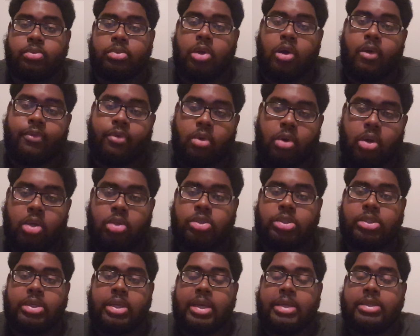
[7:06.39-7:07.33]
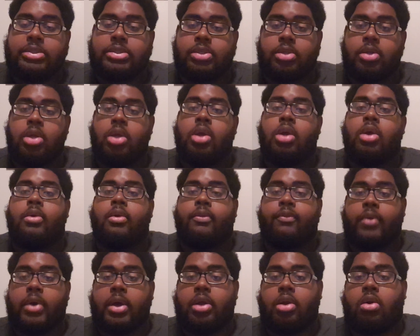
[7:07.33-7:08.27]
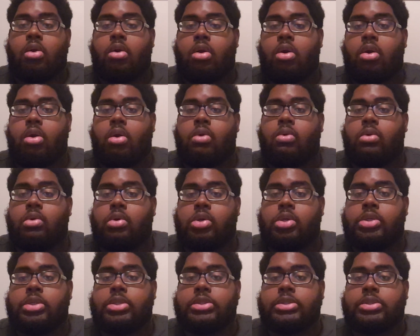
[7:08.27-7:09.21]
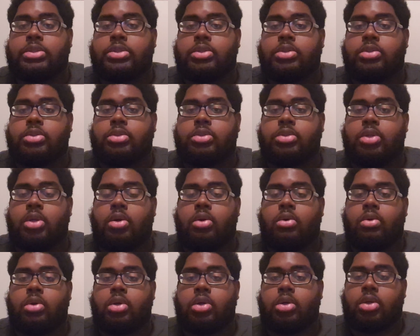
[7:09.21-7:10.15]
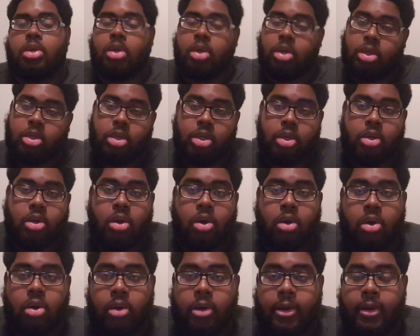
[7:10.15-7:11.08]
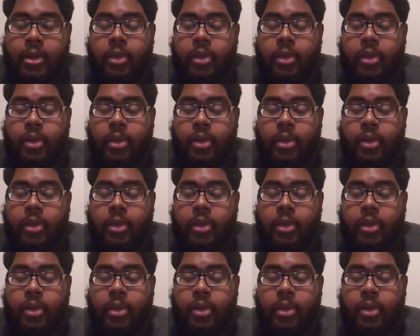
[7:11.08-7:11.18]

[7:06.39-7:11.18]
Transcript: Overall, tonight's fight card was a good card.